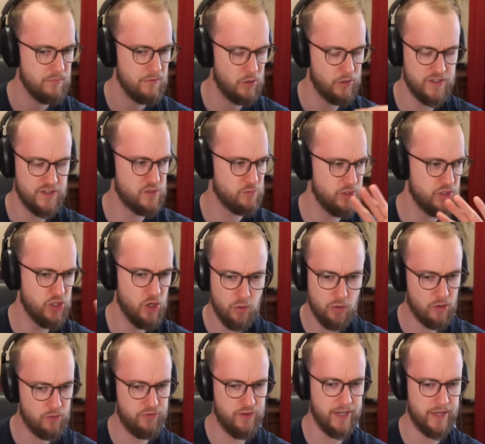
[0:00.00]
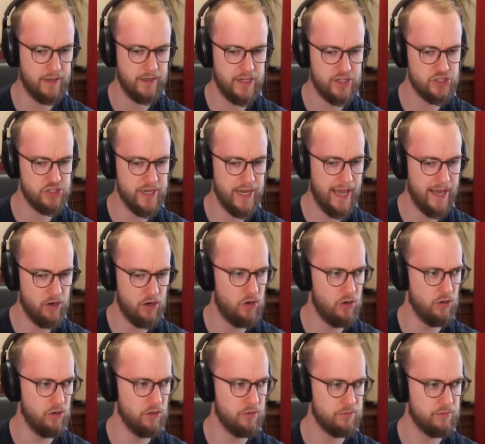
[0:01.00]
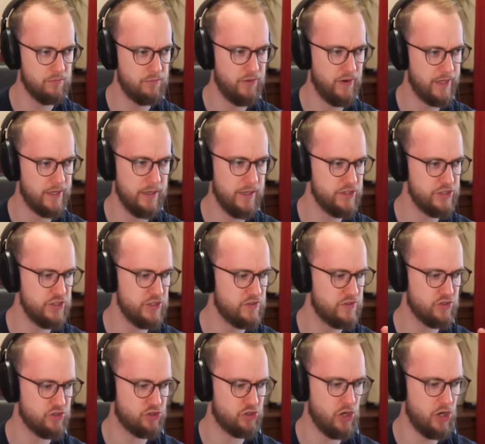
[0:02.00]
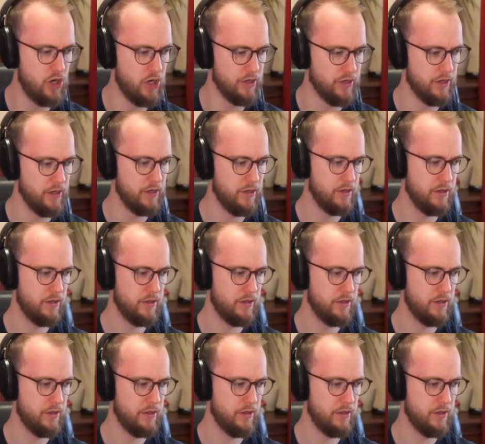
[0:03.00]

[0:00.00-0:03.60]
Okay, so we don't go Flagellation at all. Flagellation is just gone.